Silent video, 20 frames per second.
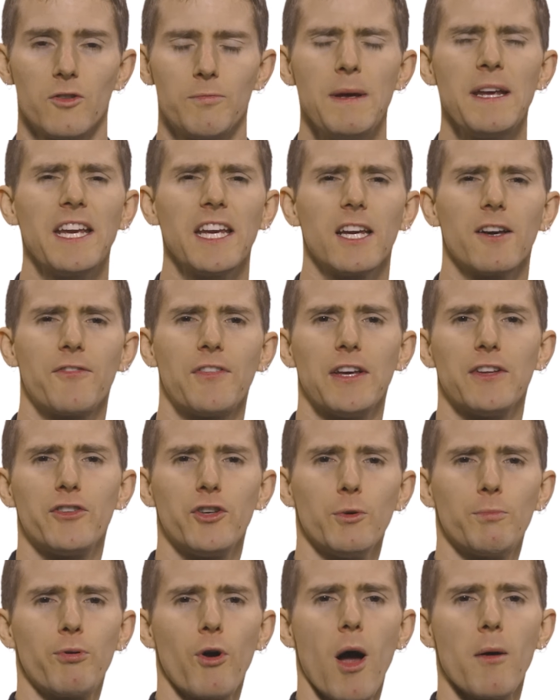Speaking of things
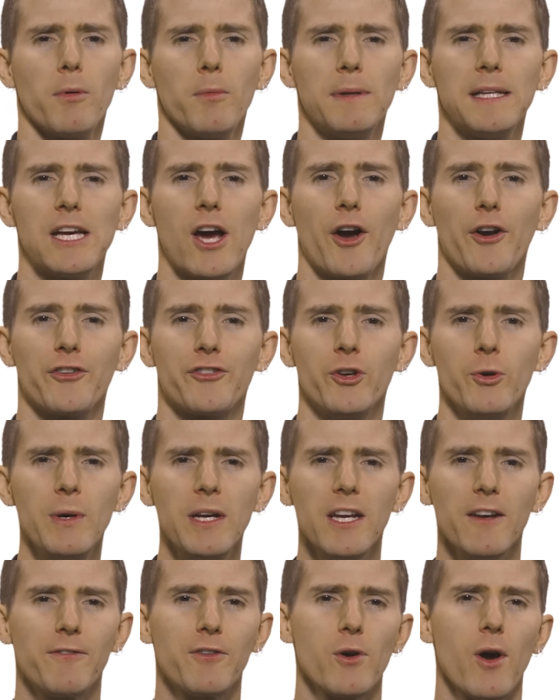you probably aren't
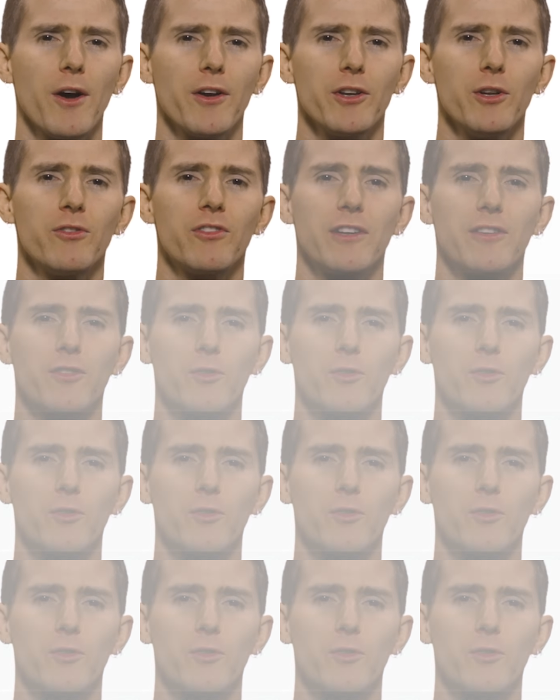doing, if you aren't using